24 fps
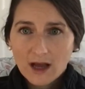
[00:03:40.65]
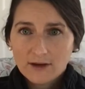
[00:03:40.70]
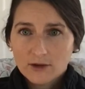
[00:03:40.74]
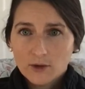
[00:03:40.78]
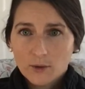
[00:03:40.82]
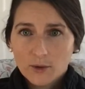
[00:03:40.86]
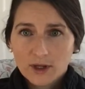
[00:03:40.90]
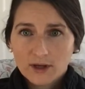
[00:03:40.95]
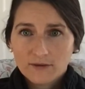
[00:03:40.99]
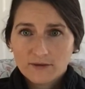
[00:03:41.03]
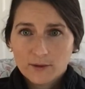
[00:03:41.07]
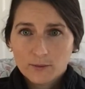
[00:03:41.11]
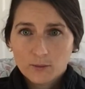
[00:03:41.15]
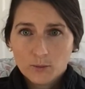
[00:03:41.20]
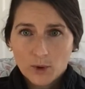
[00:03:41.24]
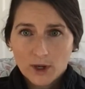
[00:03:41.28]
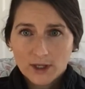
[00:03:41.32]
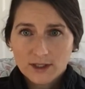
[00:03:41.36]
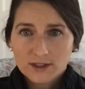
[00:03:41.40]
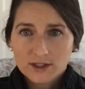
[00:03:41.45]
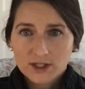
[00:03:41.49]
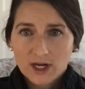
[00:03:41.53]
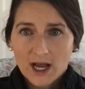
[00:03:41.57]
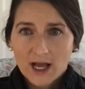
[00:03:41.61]
going from
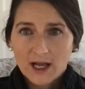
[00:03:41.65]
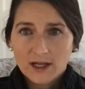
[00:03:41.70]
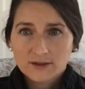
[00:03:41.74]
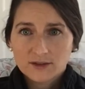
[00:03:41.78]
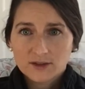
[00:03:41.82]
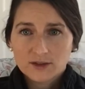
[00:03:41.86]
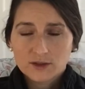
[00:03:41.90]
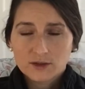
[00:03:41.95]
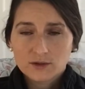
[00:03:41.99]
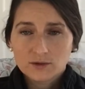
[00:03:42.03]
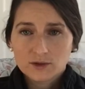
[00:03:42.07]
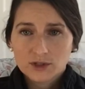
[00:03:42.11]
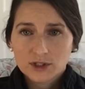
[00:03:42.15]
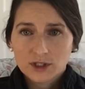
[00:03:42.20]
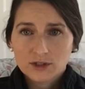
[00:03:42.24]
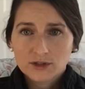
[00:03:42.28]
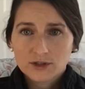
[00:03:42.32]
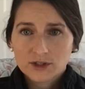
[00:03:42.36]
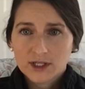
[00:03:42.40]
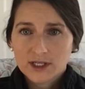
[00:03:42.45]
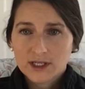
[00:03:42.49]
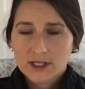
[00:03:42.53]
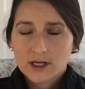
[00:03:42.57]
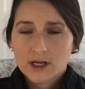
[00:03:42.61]
one child to two
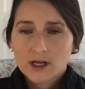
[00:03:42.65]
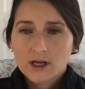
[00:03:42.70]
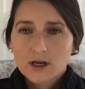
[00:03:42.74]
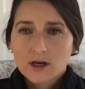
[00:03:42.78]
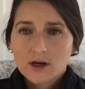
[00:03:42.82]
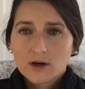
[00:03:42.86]
children